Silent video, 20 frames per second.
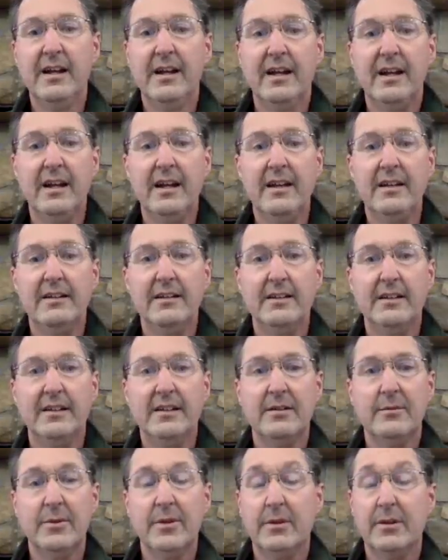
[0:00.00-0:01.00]
And
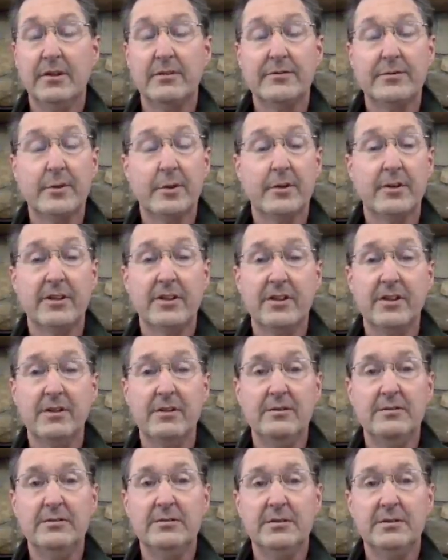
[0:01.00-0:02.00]
we look forward to
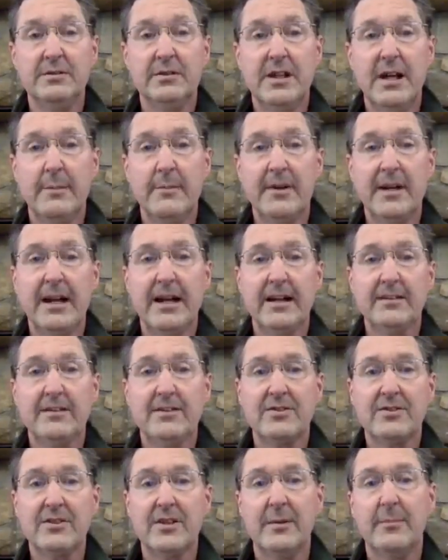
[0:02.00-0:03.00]
you coming out
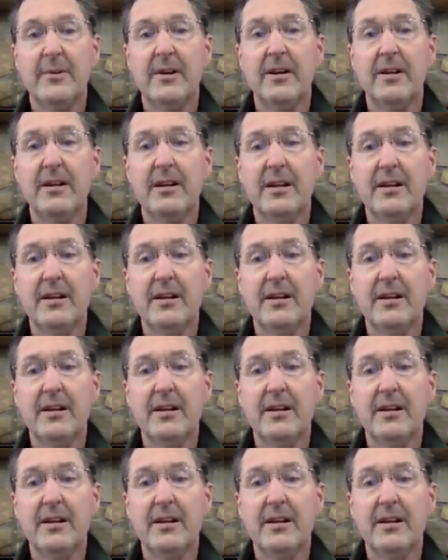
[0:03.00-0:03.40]
this summer.